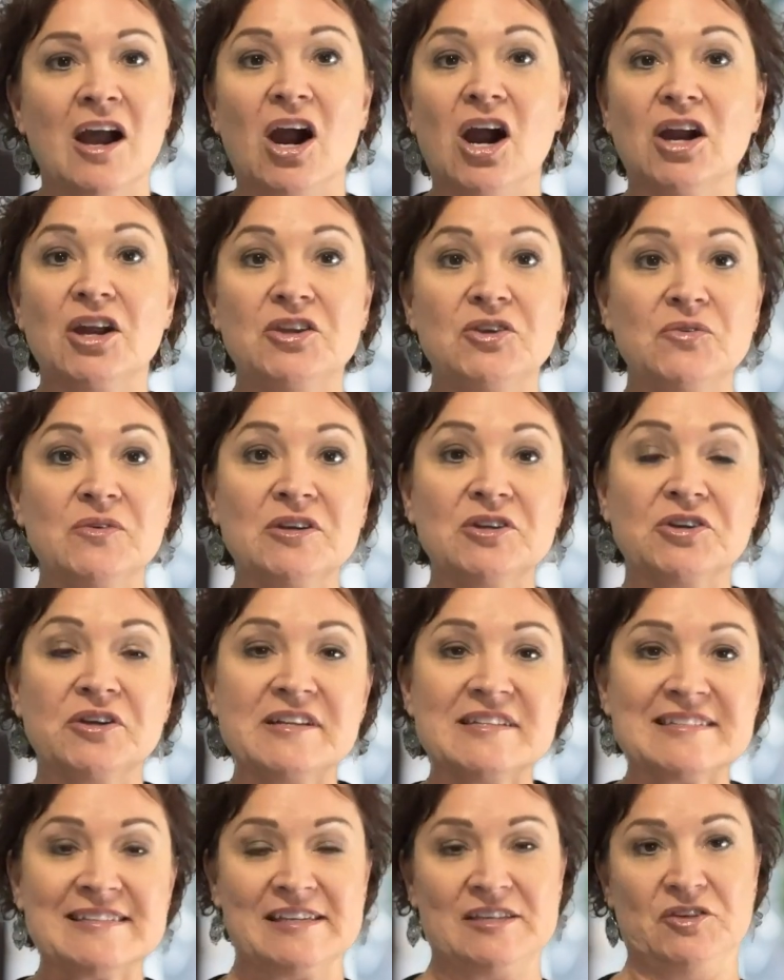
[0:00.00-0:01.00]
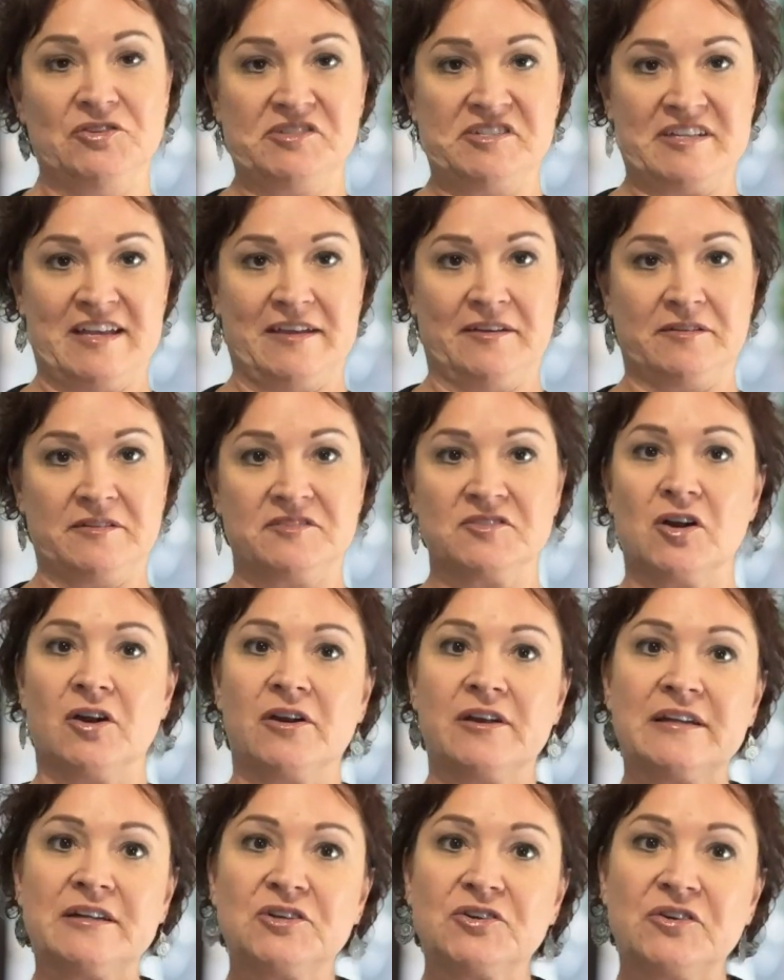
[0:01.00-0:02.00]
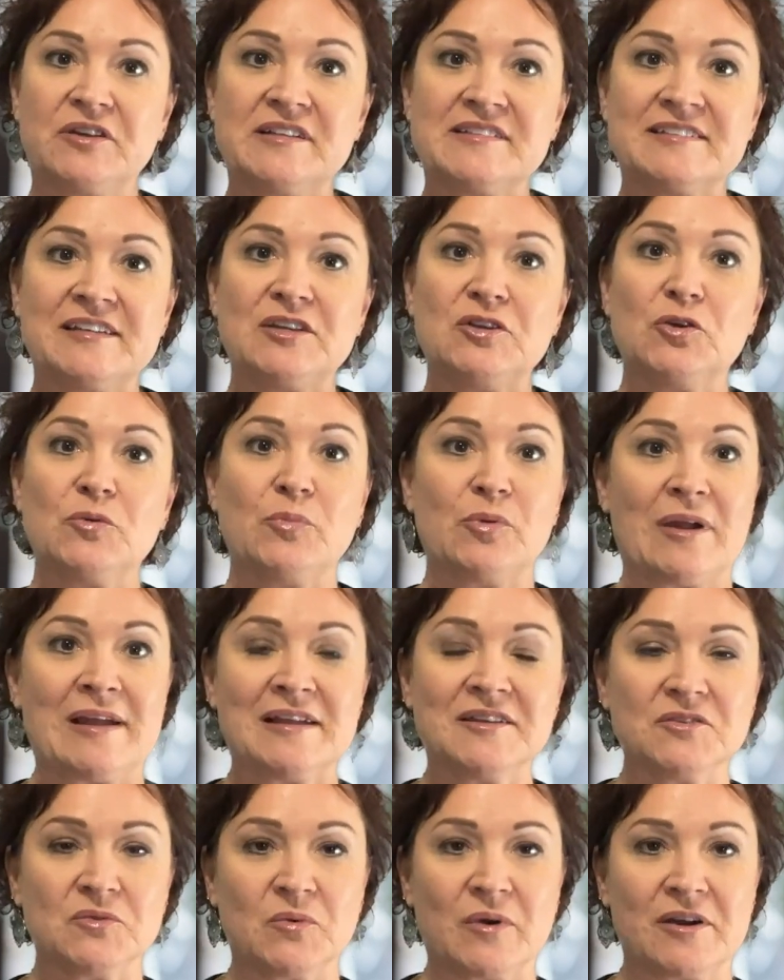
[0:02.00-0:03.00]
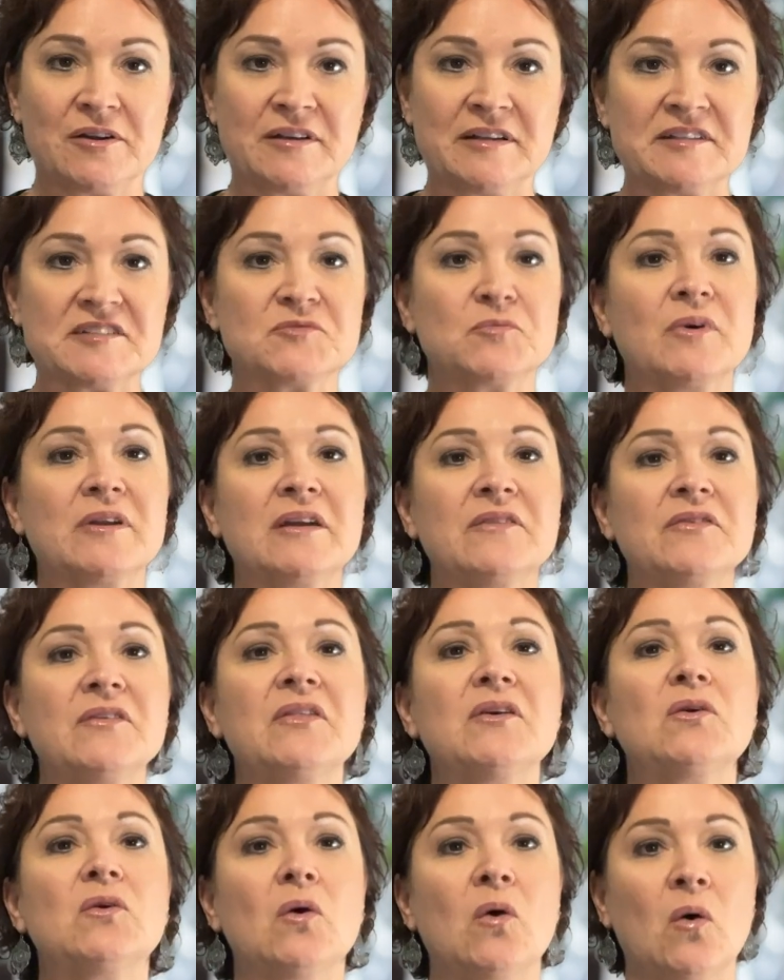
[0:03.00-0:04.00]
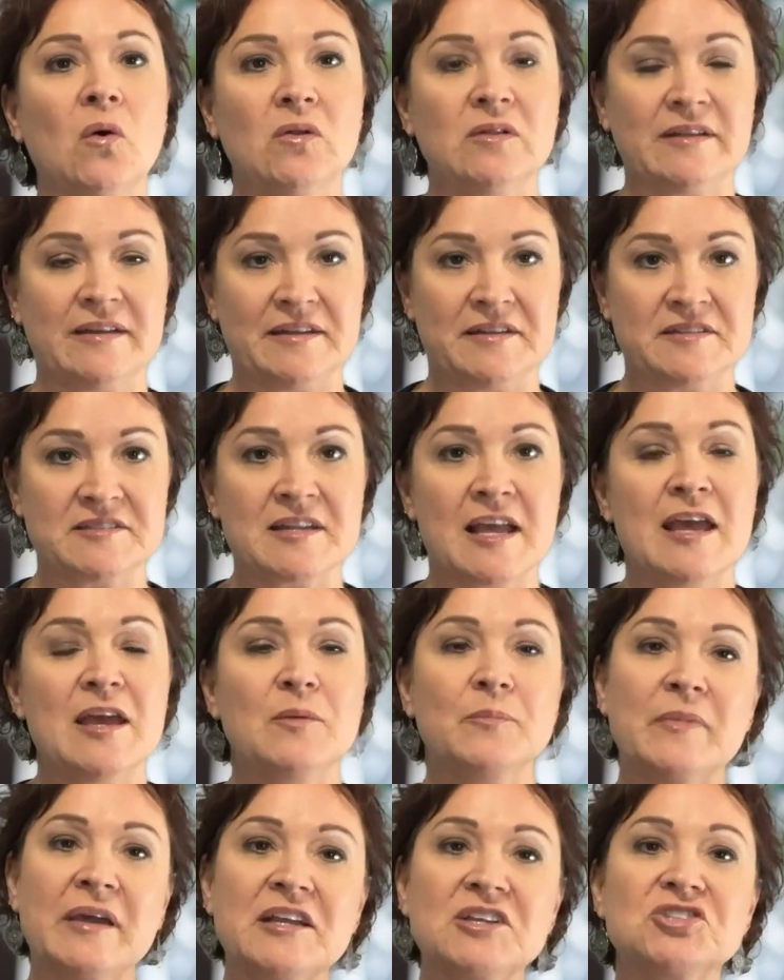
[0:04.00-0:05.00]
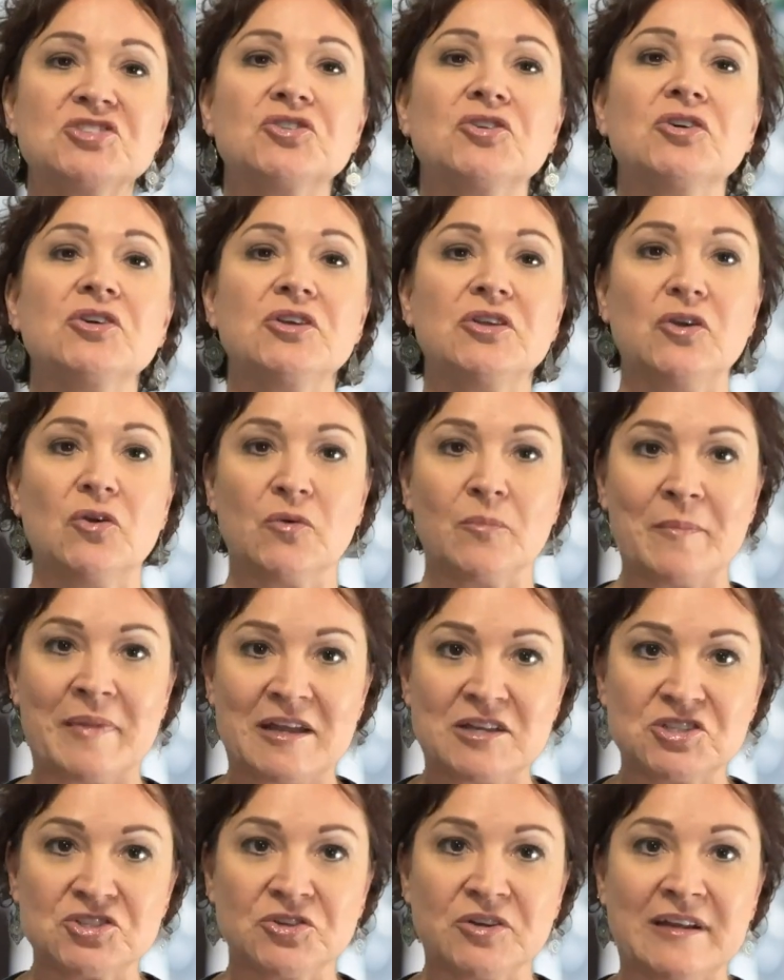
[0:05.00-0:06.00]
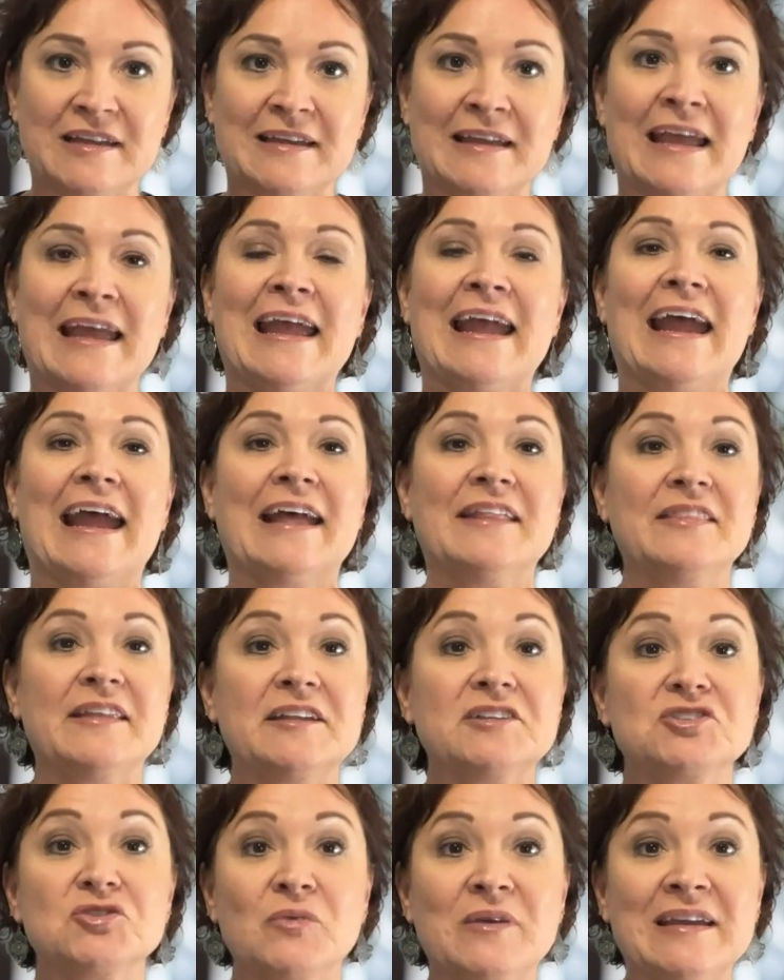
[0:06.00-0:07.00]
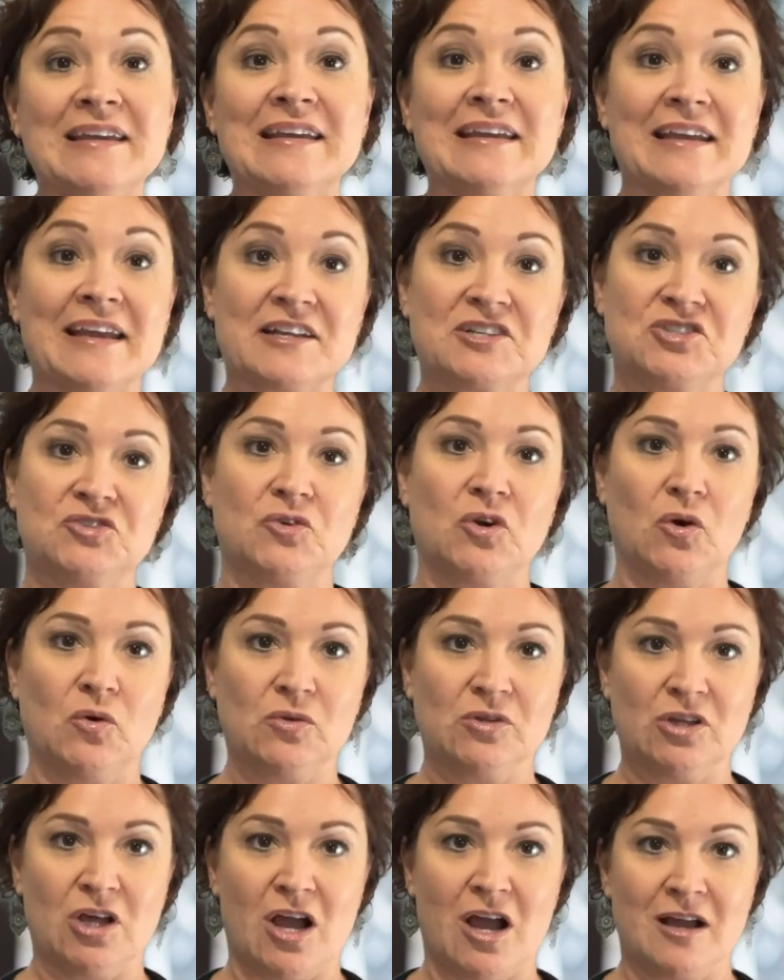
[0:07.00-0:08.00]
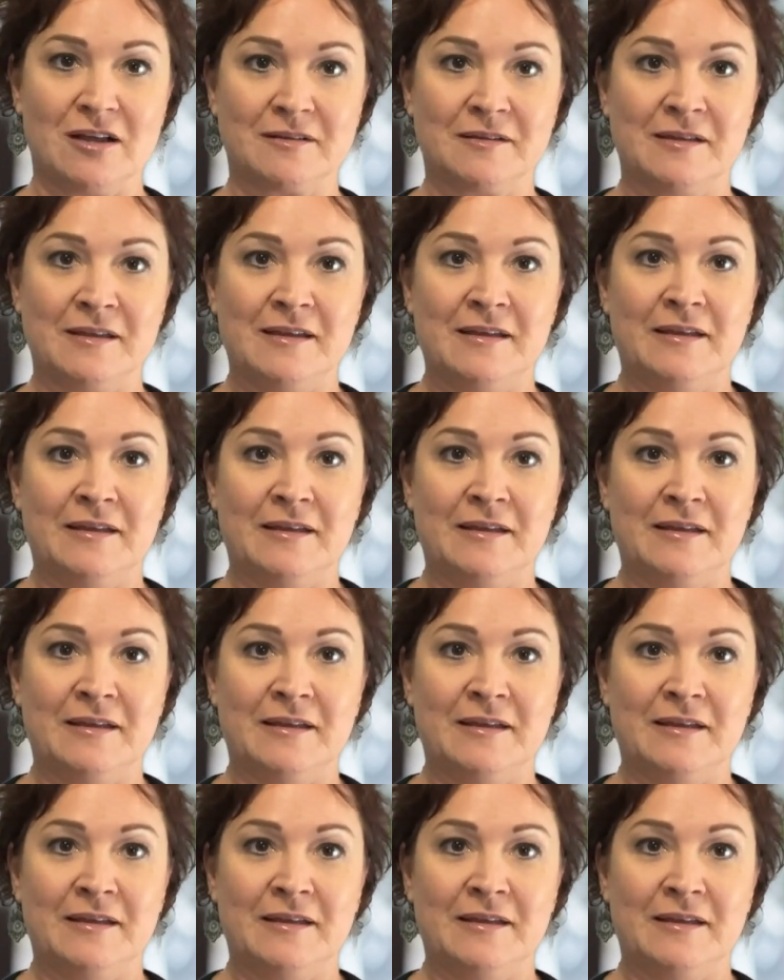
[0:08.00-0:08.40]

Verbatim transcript: Are you increasing your sales? Are you increasing your brand awareness? Whatever the goal is, make sure you're measuring and then tweaking as you go along.